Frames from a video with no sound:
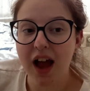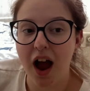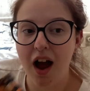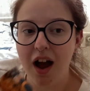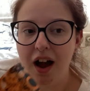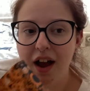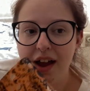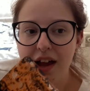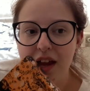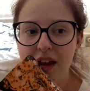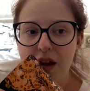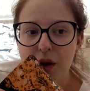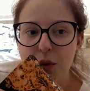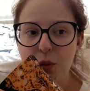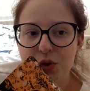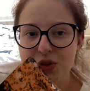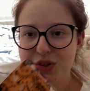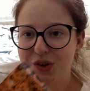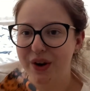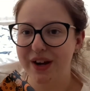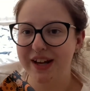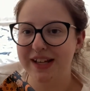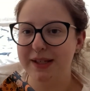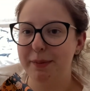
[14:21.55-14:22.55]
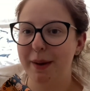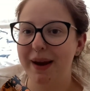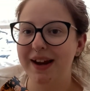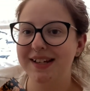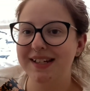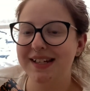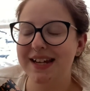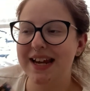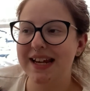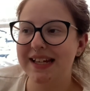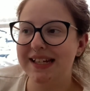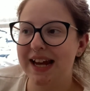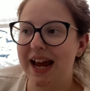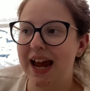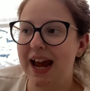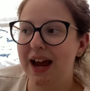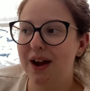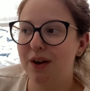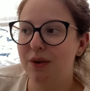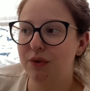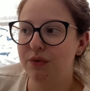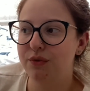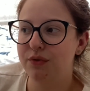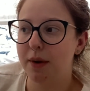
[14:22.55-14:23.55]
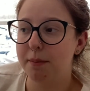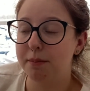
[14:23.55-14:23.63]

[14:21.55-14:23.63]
I was not expecting it to have